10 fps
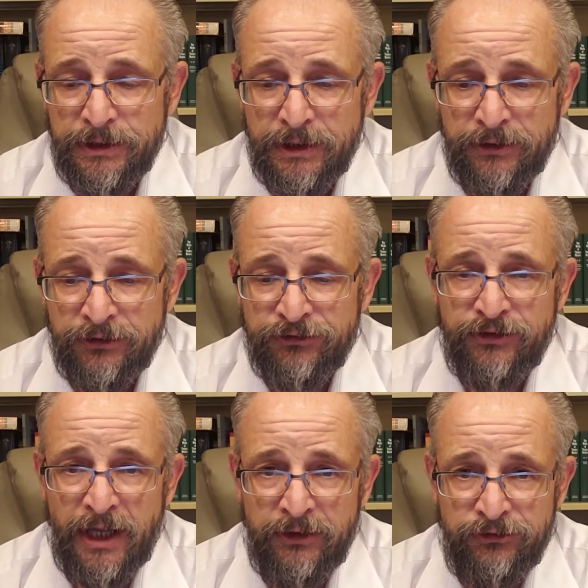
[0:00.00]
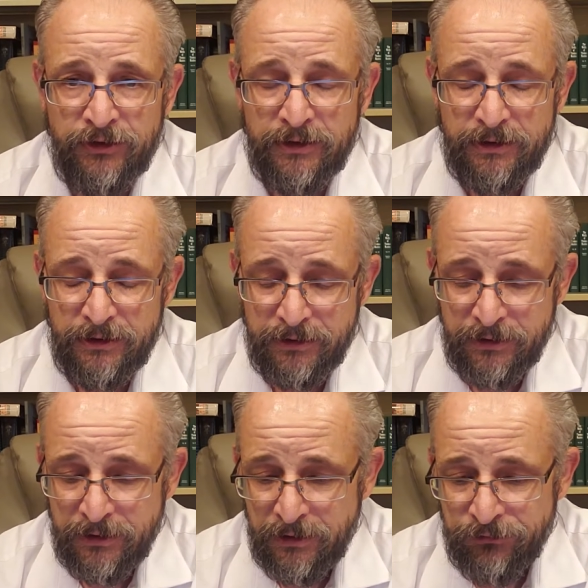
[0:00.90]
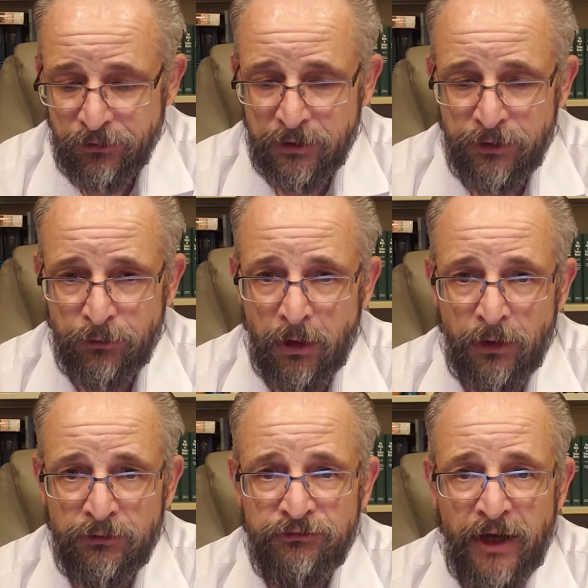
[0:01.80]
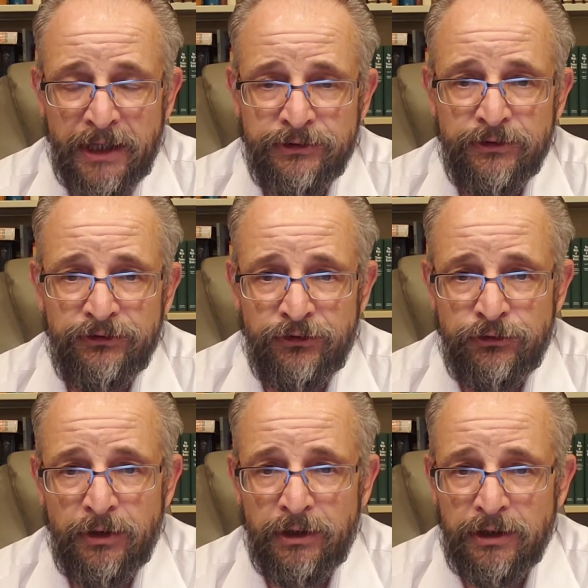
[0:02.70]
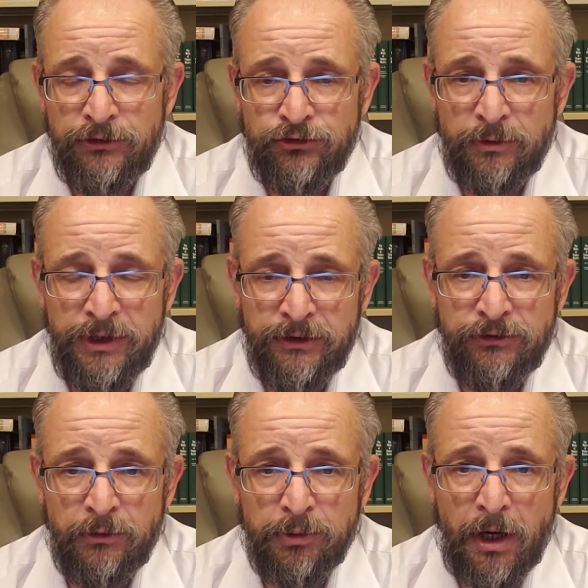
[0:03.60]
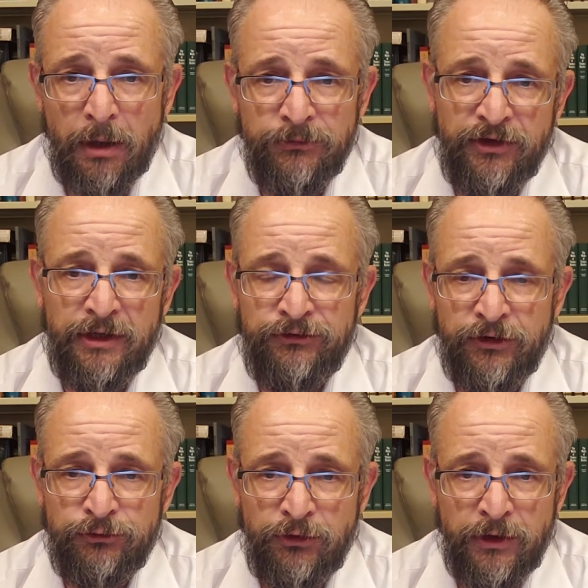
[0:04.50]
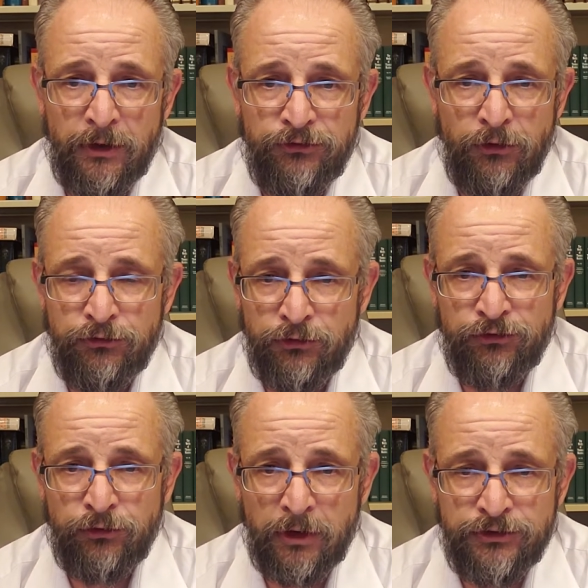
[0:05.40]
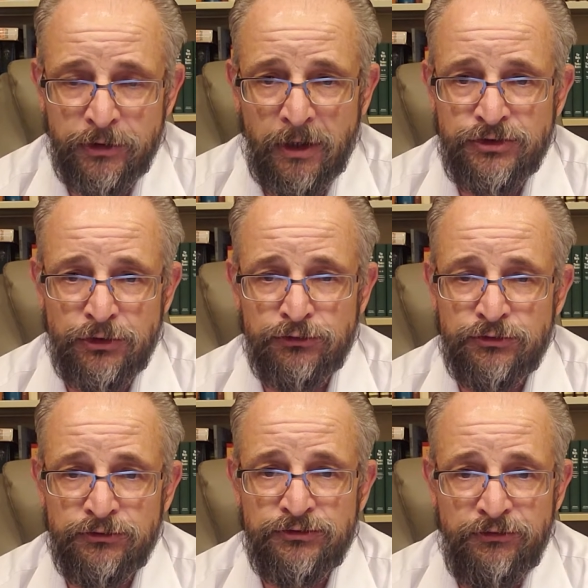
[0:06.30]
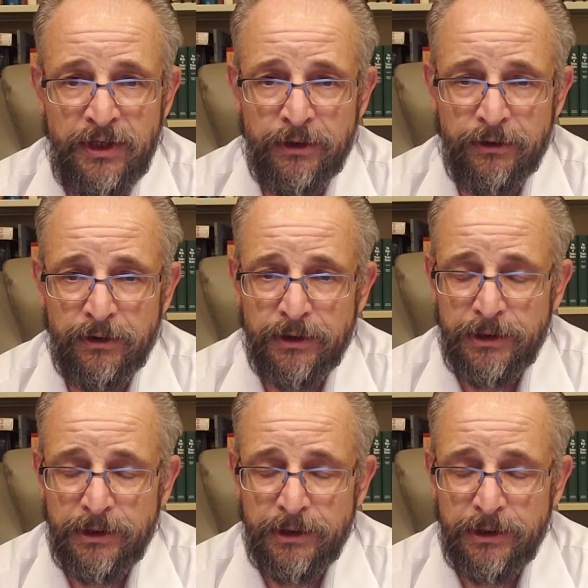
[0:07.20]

in this nation Certainly, there are other factors uh, contributing to the problems that exist within our social structure and our social sphere.